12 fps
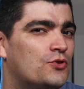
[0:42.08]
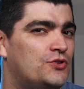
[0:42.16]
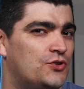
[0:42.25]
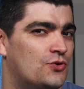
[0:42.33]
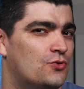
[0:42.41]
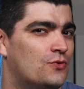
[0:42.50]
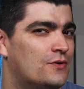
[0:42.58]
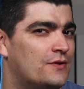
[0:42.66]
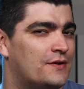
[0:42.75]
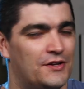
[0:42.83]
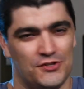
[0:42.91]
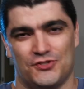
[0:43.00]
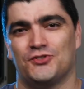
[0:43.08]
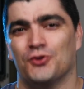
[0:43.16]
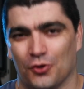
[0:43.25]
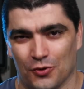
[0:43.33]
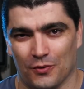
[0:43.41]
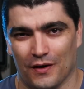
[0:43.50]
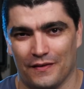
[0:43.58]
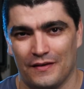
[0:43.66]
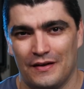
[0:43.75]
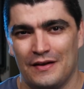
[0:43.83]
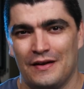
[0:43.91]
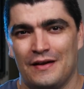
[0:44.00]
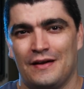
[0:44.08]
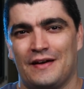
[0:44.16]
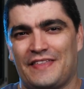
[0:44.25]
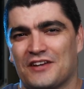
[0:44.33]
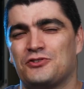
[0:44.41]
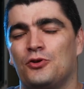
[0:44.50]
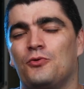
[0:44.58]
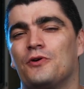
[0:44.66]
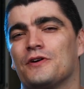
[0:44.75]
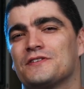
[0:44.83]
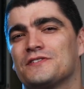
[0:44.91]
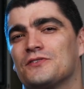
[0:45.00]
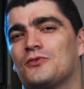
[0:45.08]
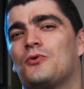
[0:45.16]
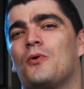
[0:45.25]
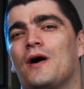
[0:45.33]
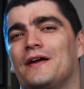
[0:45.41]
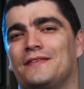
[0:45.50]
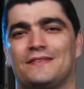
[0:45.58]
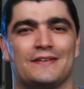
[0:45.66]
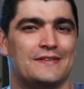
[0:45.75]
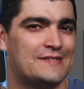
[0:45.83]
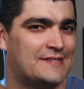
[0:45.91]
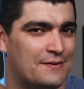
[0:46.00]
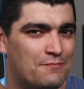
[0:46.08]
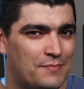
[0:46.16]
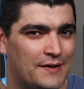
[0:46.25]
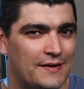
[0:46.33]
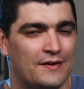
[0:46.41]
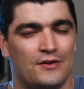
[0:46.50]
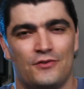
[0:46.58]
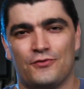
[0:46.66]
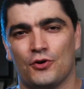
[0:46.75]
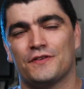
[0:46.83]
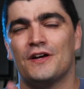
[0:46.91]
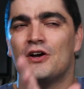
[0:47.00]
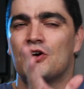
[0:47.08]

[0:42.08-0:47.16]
would you install one? It actually works quite simply. You've got